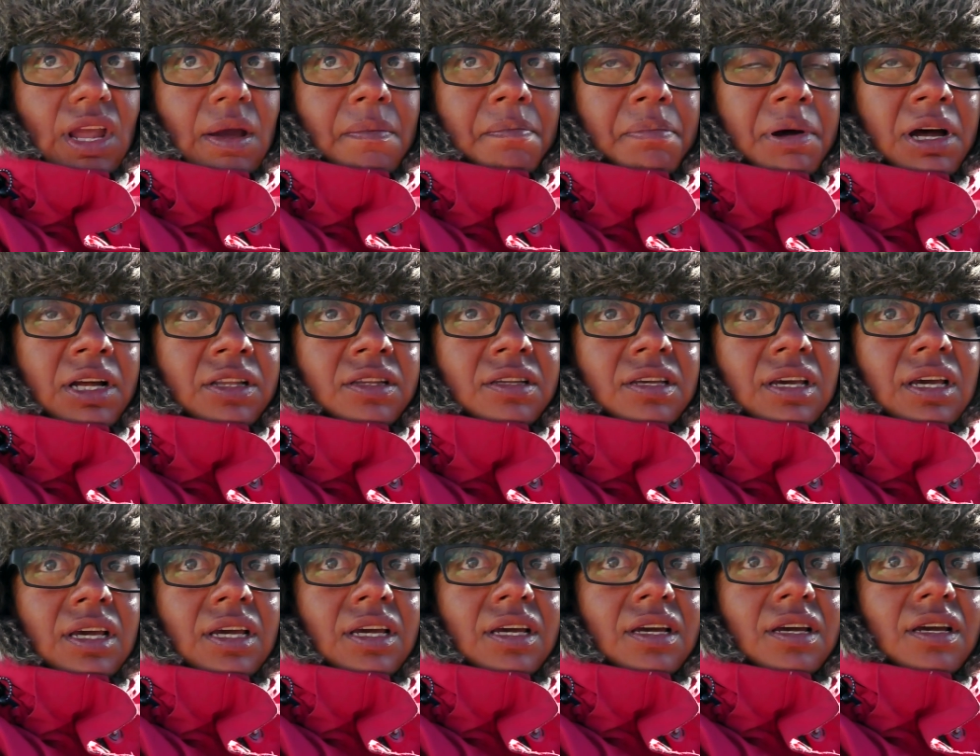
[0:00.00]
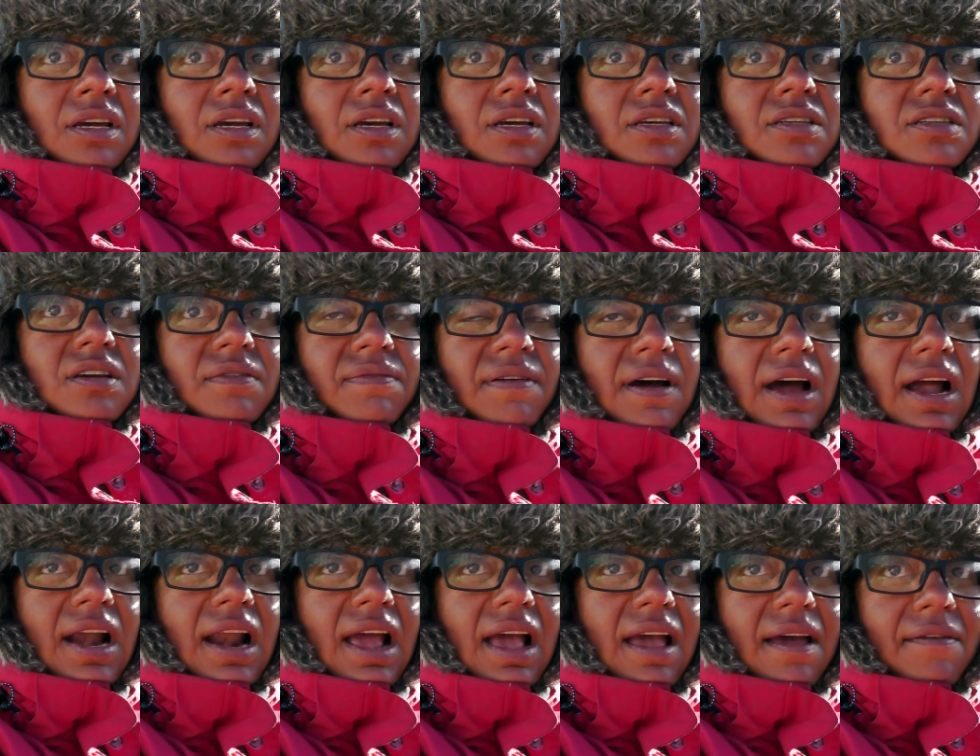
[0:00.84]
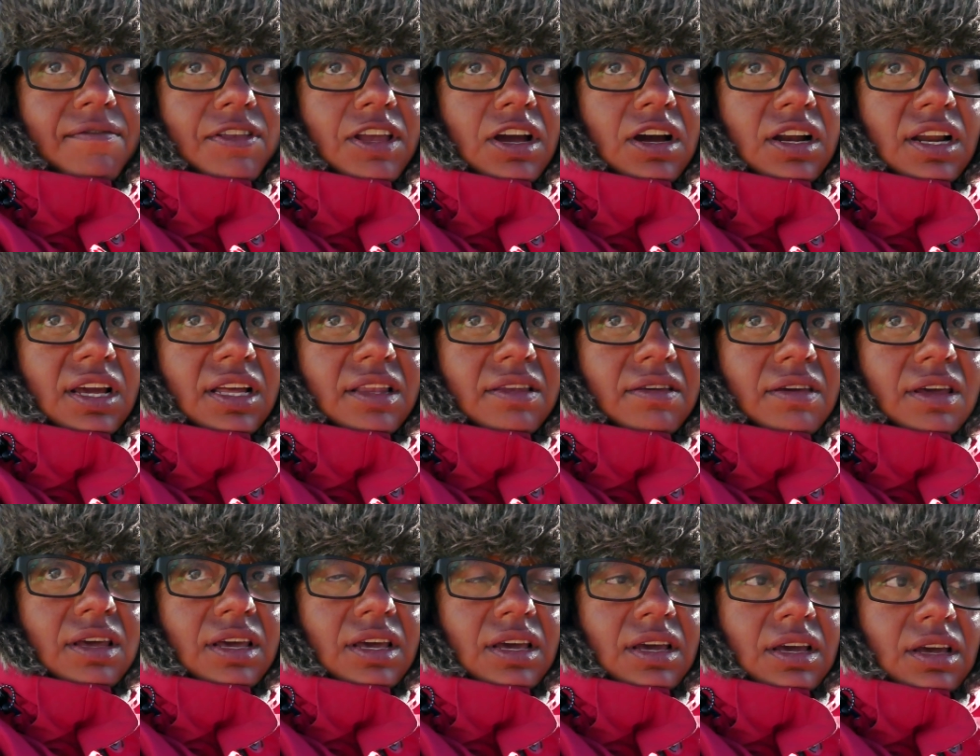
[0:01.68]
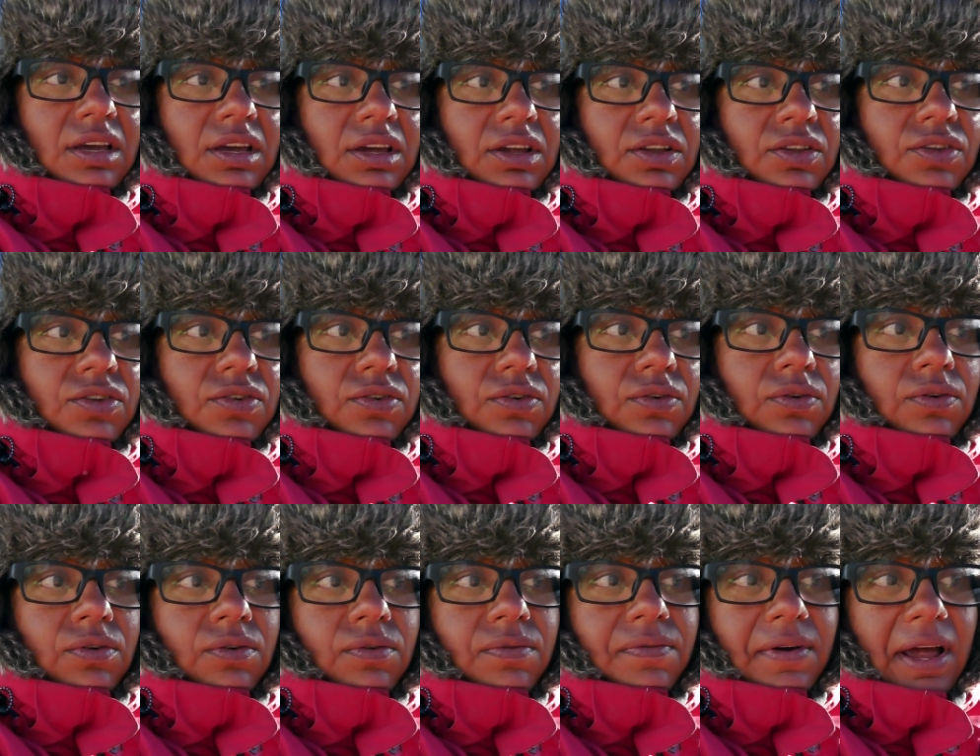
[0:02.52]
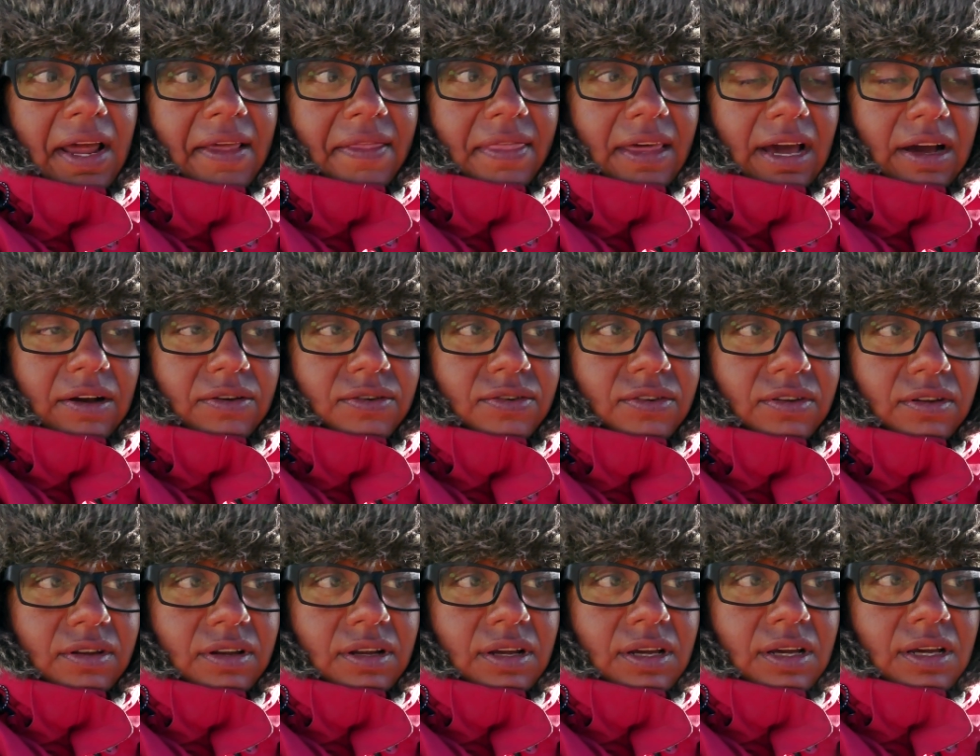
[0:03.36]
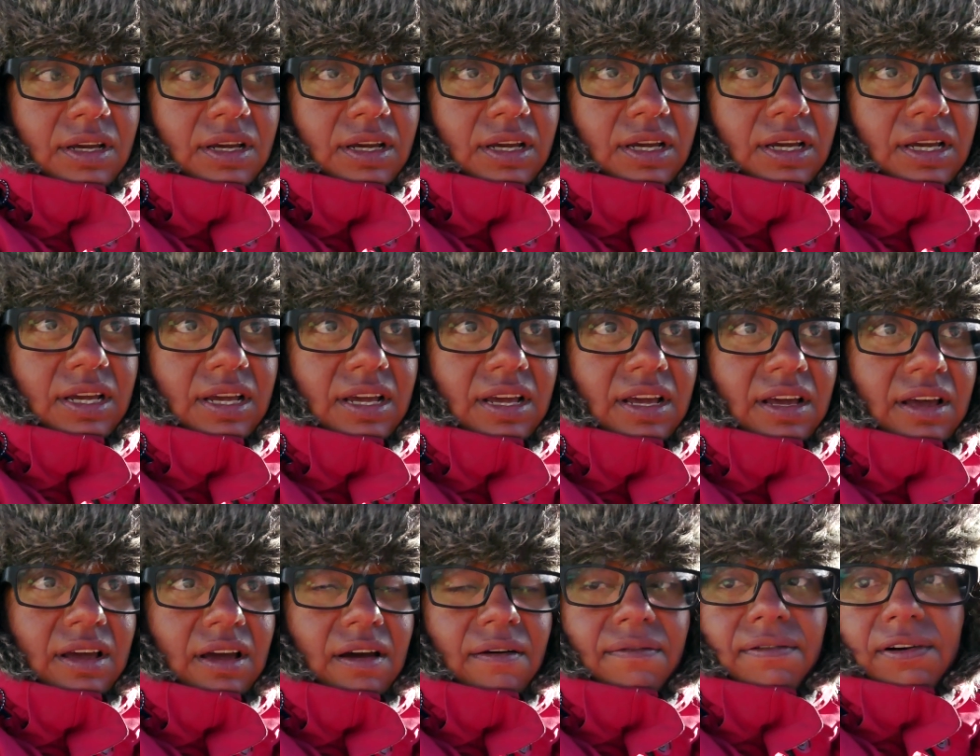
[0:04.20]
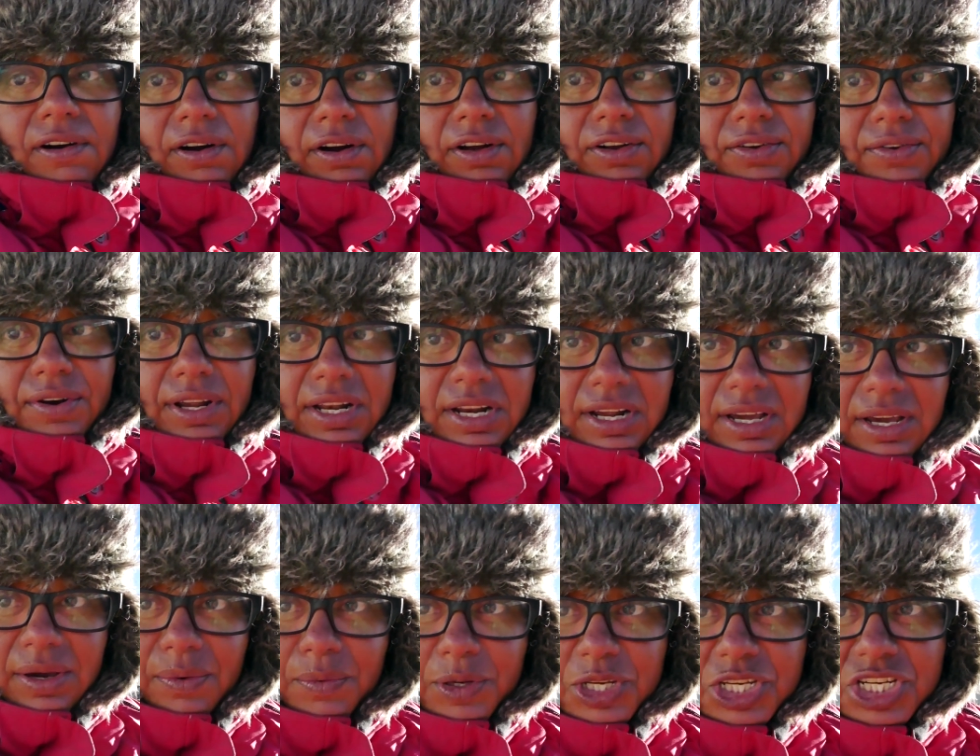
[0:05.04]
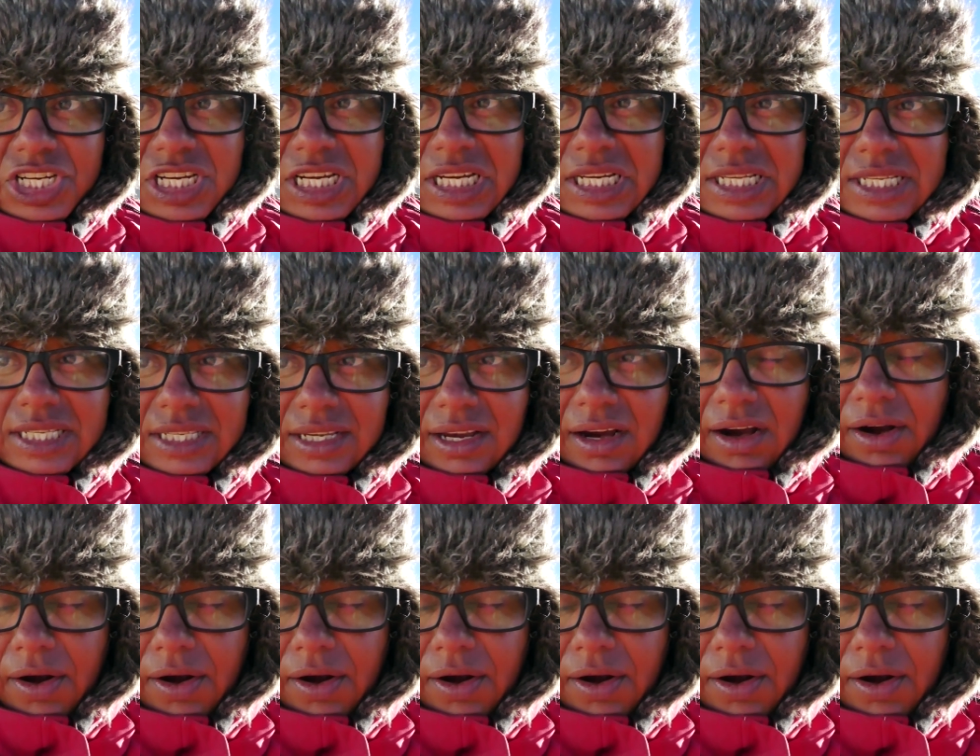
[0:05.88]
but so far I have done it to 5,400 which is